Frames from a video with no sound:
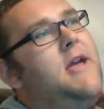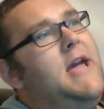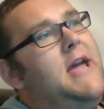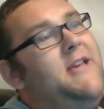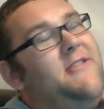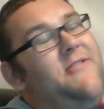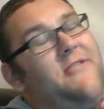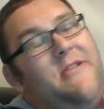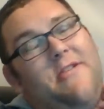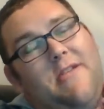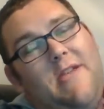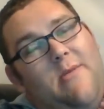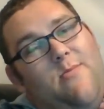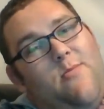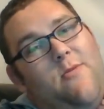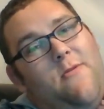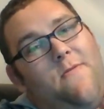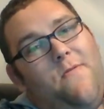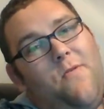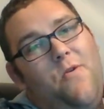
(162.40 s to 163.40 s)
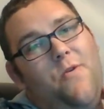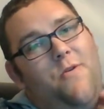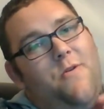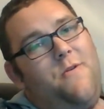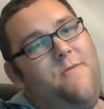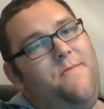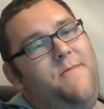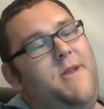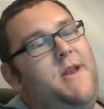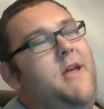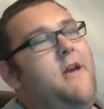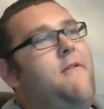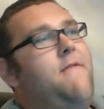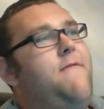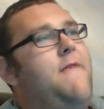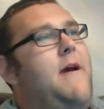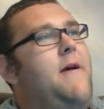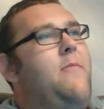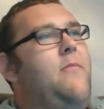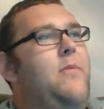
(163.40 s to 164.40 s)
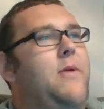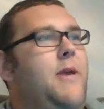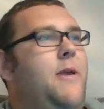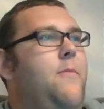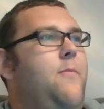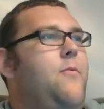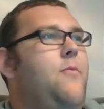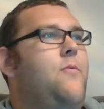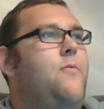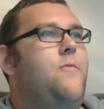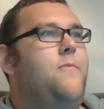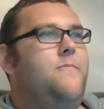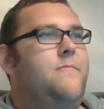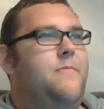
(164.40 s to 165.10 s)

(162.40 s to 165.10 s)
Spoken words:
as I said before, fat people